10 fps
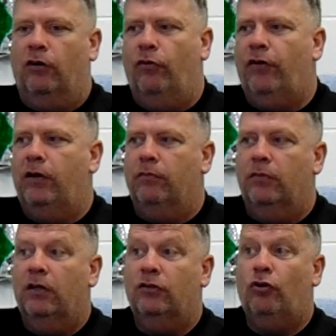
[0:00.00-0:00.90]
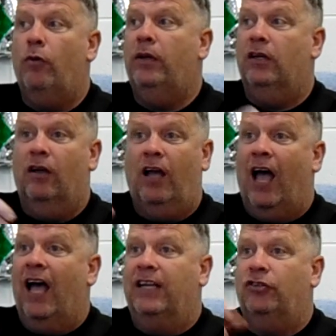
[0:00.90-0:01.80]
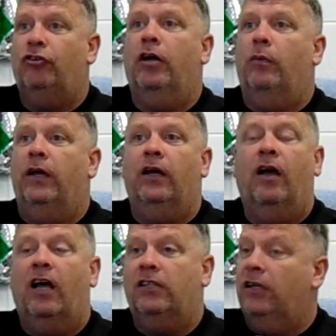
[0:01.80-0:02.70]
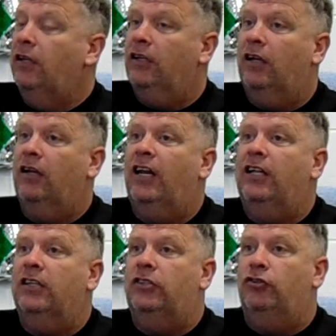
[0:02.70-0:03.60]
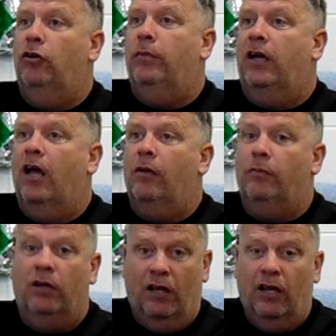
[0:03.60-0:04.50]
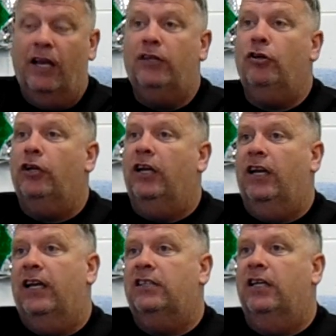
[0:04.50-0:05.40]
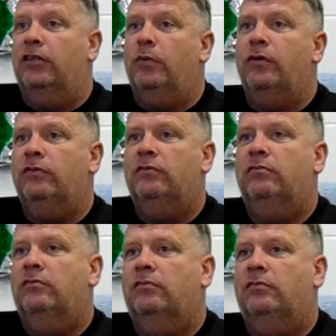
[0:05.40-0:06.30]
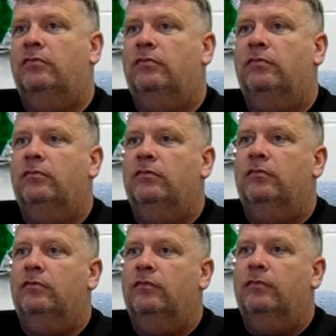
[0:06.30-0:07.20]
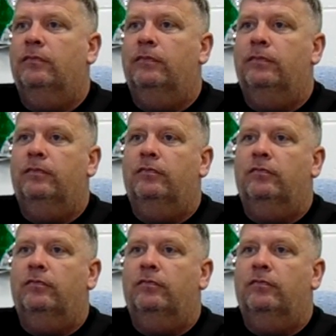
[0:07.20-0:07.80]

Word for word: shall I not fight him? Tommy, aye, straight away. And then credit to John McCallum, he took it the next day as well. Yeah, uh, that's that's